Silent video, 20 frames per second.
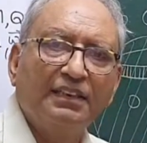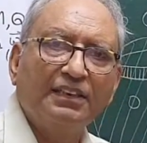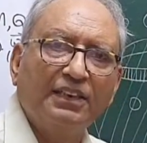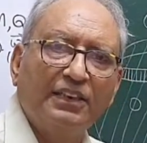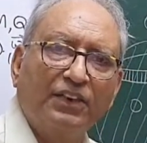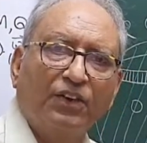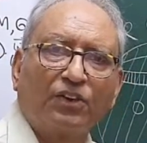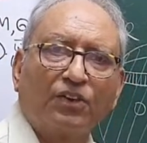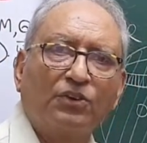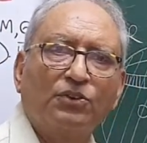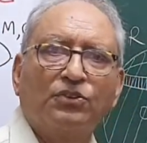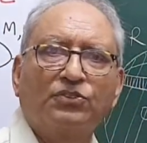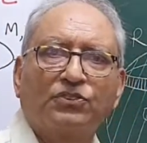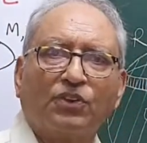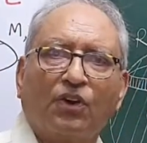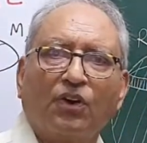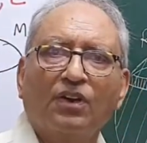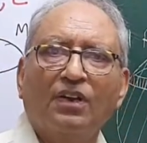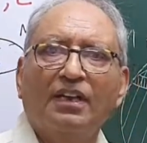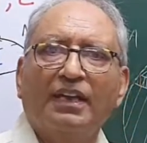in order to
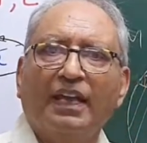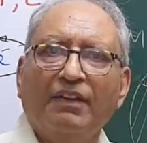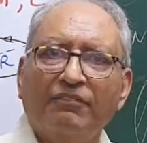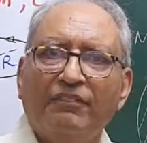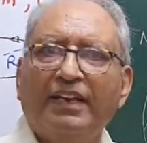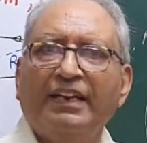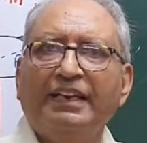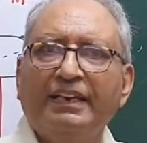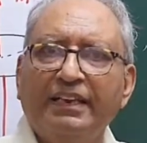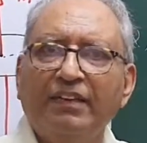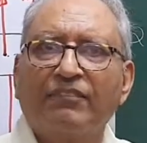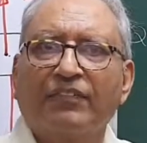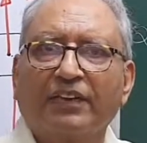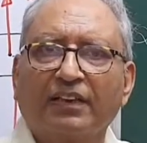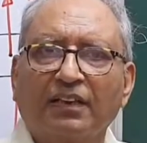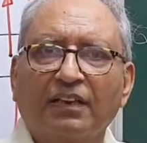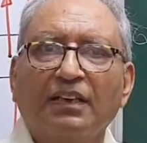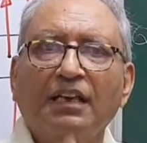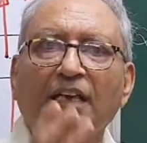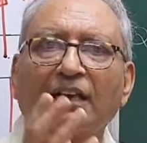solve a very
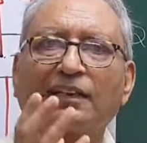difficult